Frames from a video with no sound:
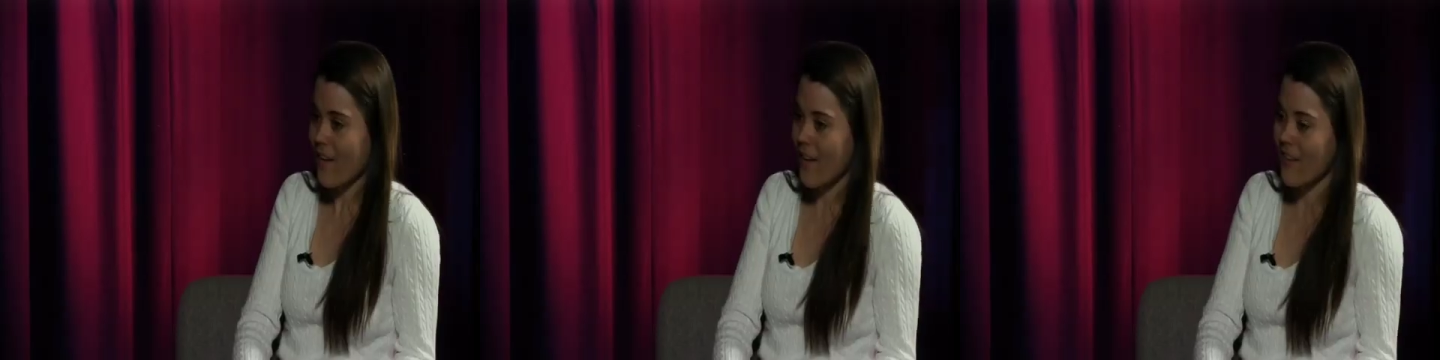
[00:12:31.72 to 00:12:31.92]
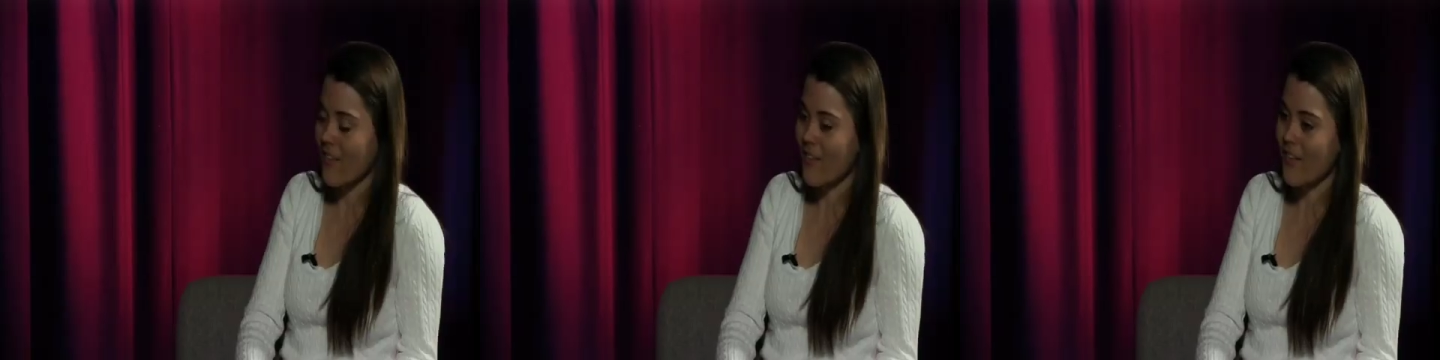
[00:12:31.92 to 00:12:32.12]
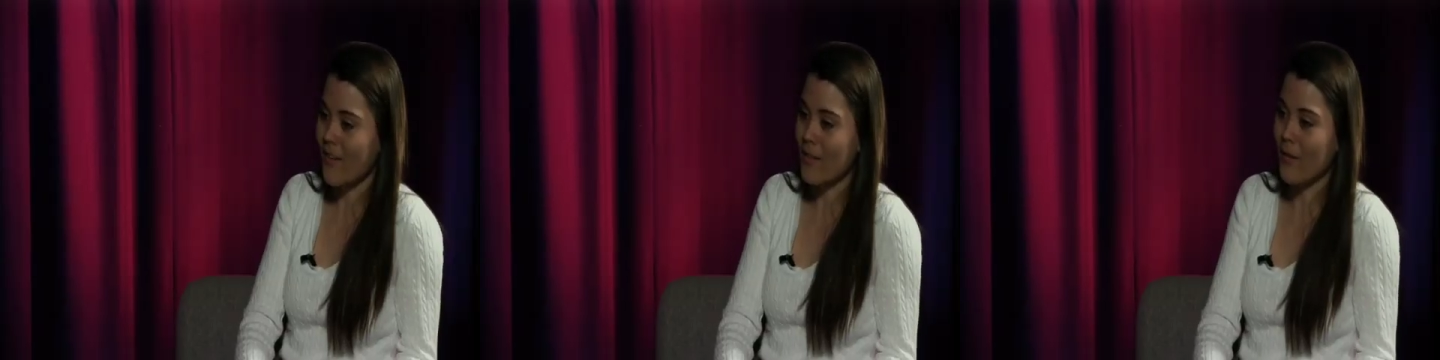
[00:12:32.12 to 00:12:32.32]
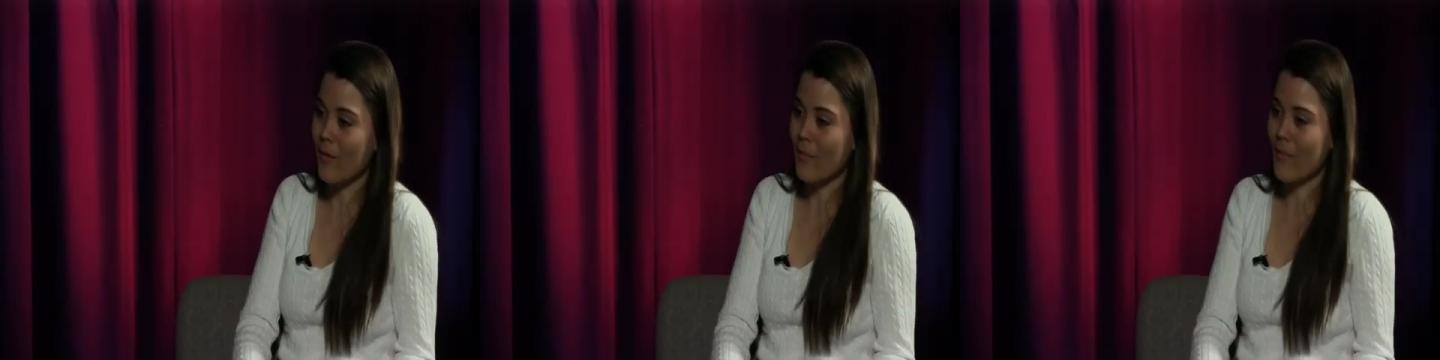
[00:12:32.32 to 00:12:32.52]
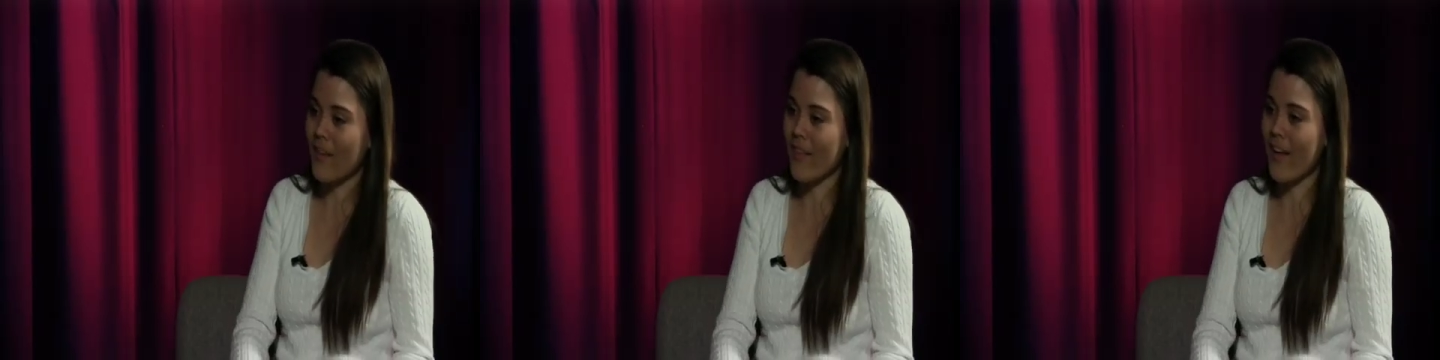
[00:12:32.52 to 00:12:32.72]
and she told
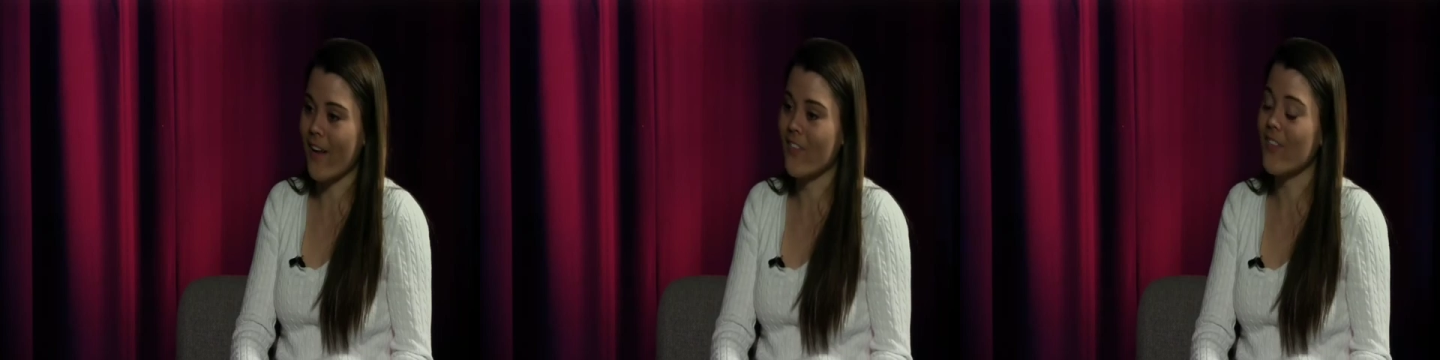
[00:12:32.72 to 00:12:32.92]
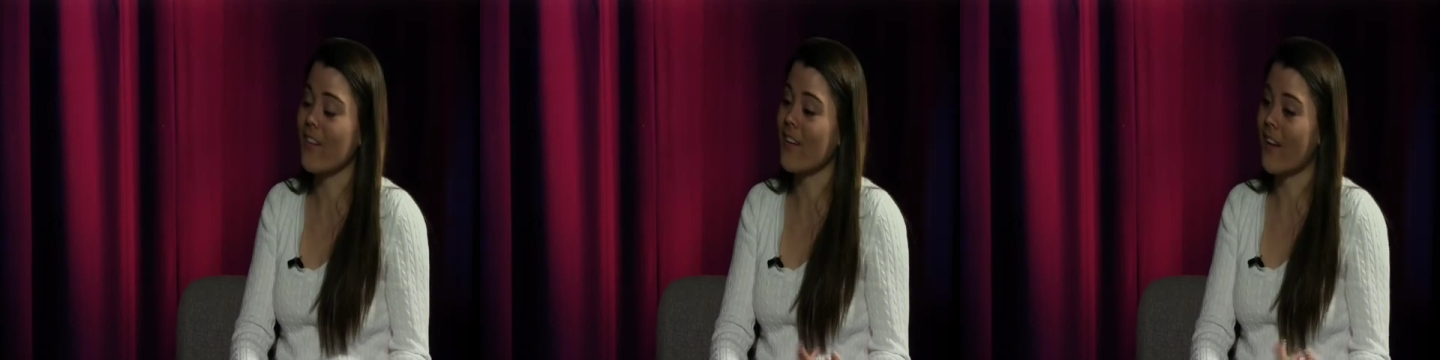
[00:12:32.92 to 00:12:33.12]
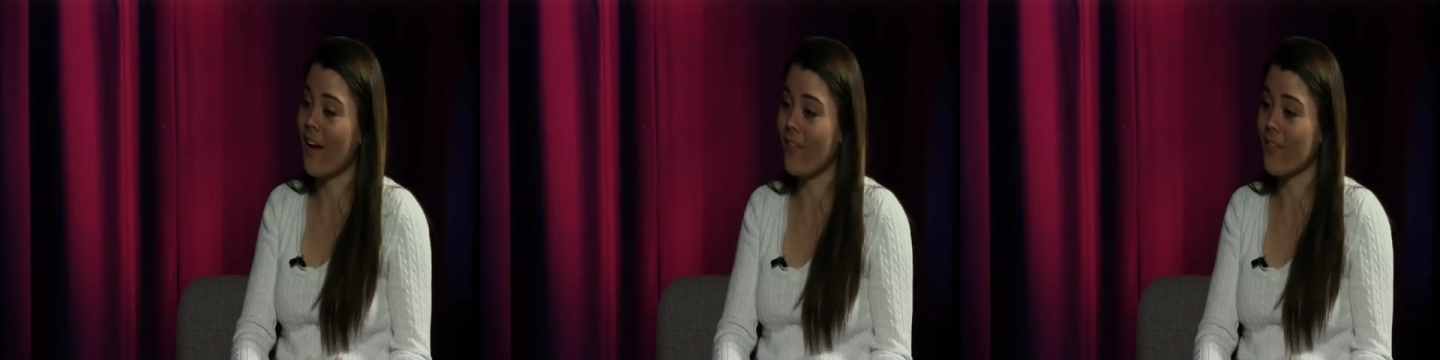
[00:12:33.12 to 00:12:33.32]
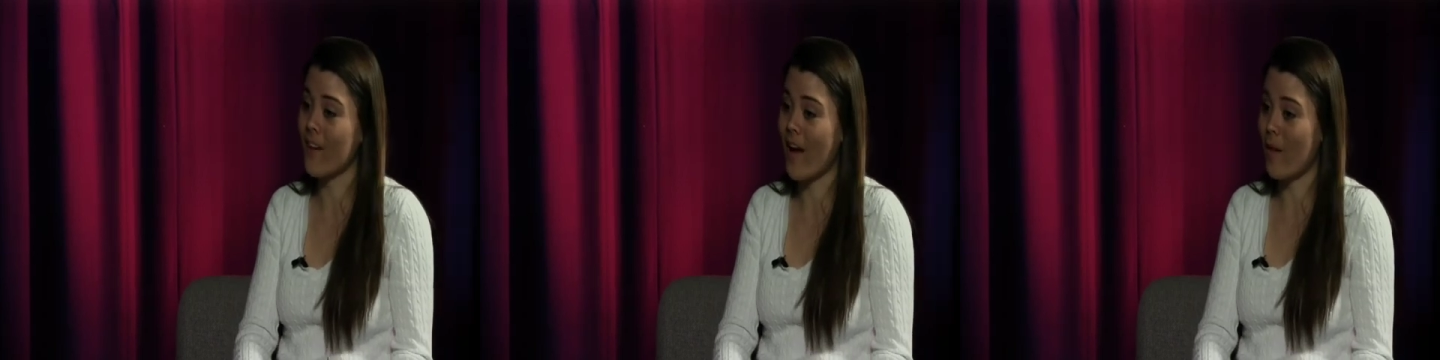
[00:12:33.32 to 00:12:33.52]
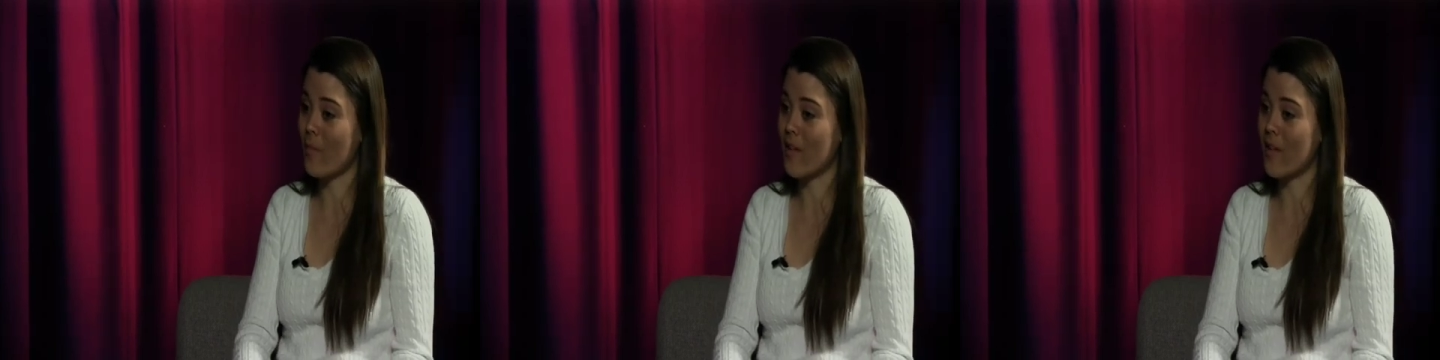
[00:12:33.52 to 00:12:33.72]
me that she didn't have
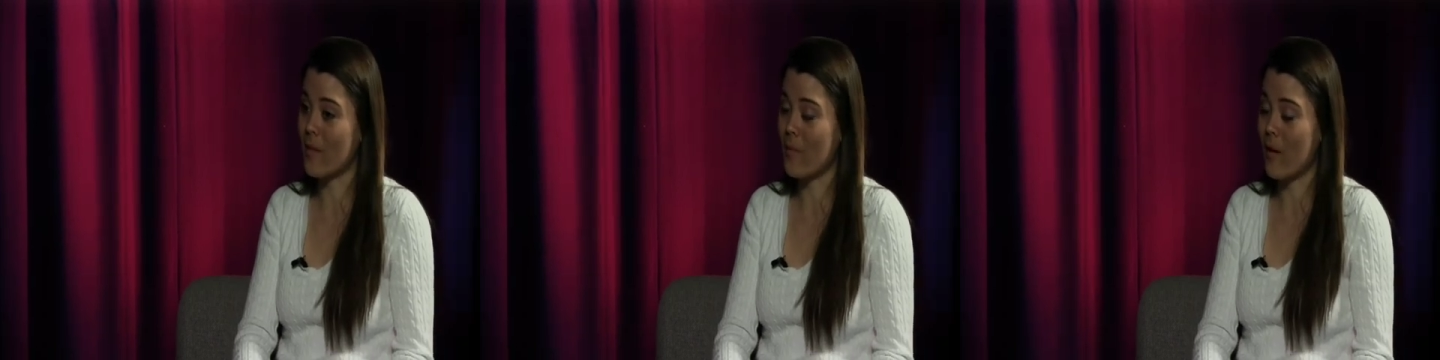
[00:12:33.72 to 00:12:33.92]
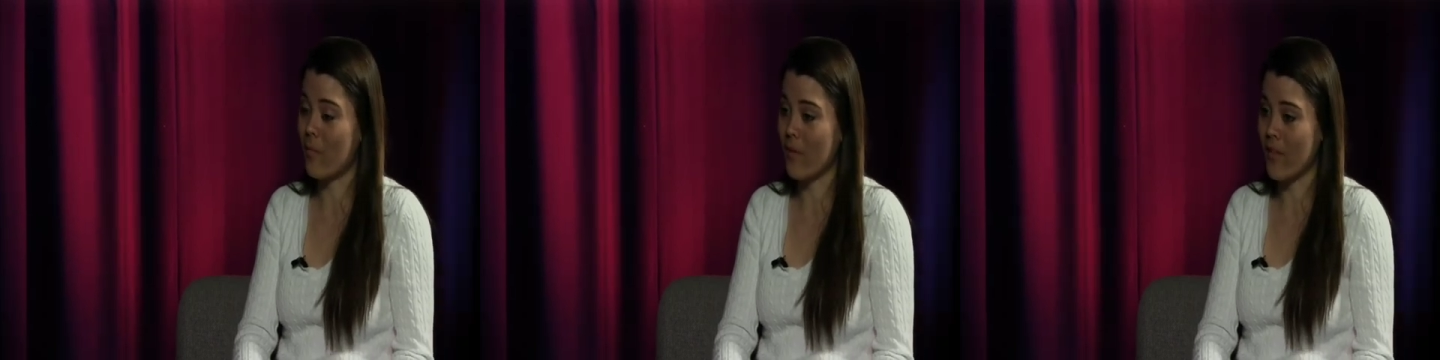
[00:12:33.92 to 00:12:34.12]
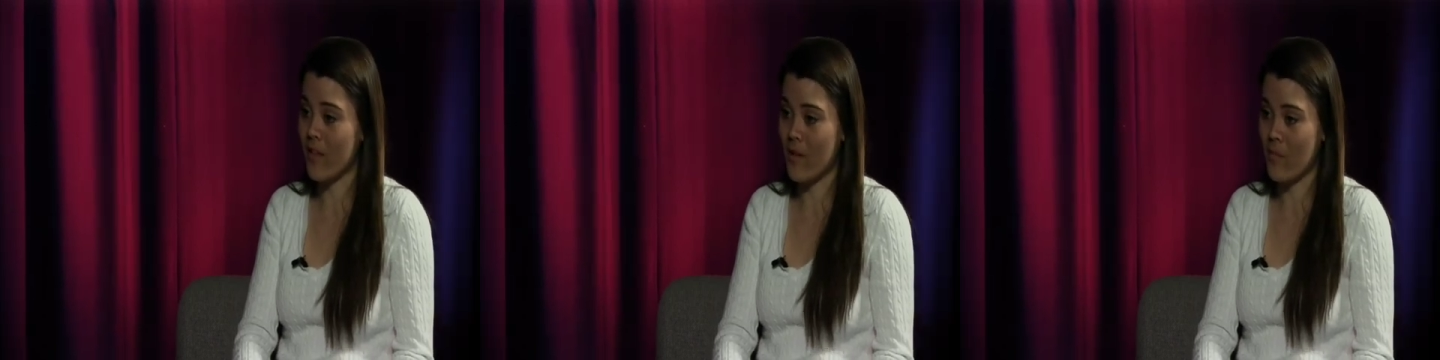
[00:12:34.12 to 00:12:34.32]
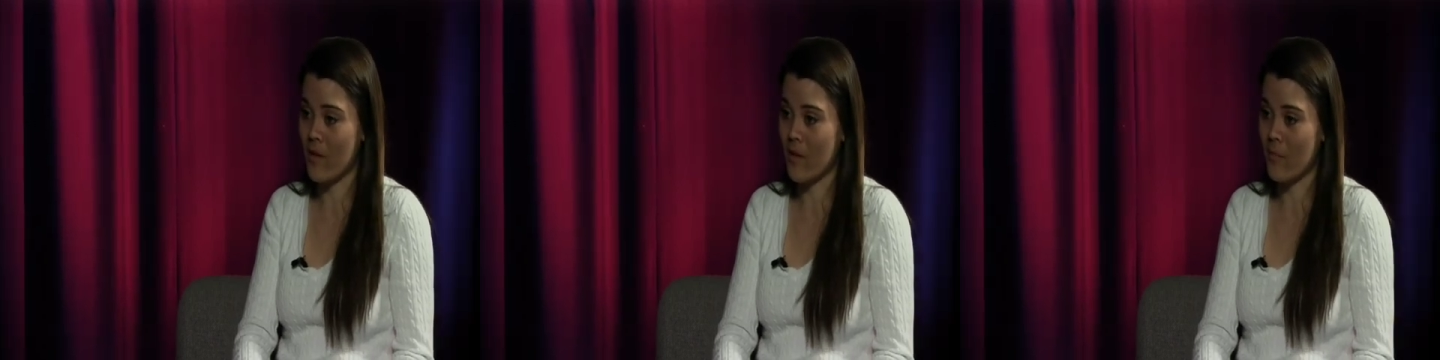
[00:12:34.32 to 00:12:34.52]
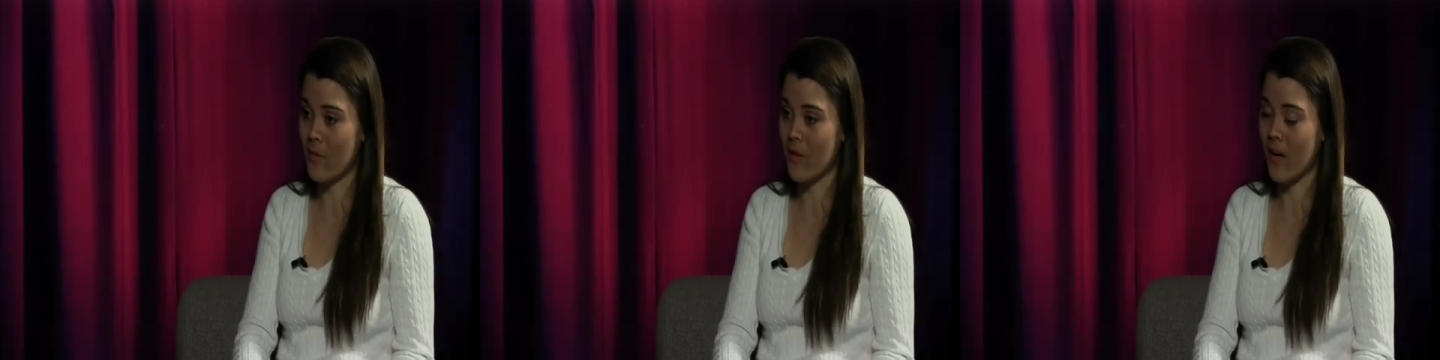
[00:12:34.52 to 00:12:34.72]
time to keep up with him
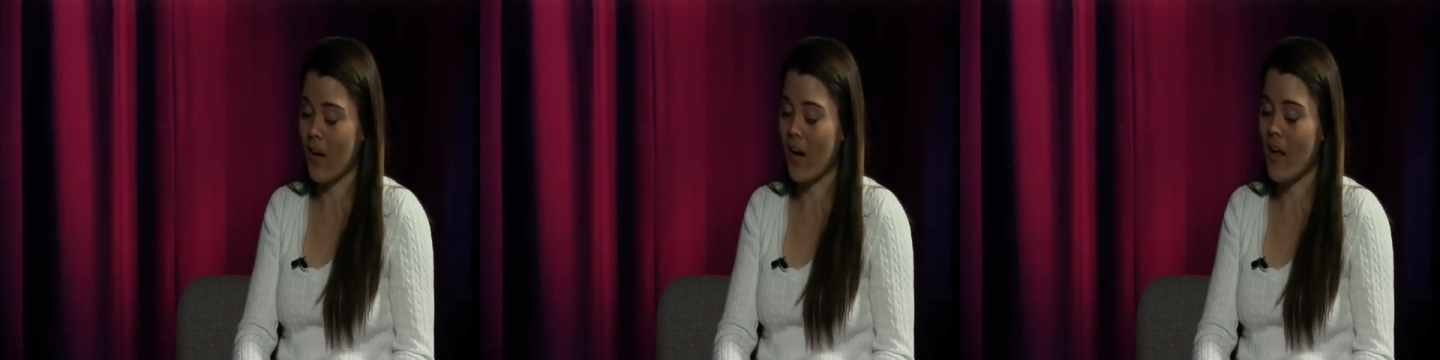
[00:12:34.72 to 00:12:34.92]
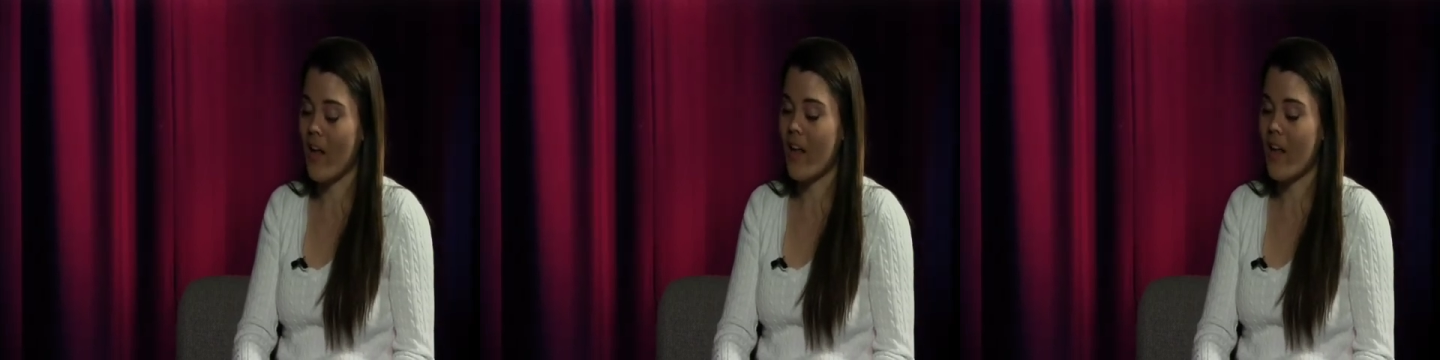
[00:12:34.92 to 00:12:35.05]
anymore.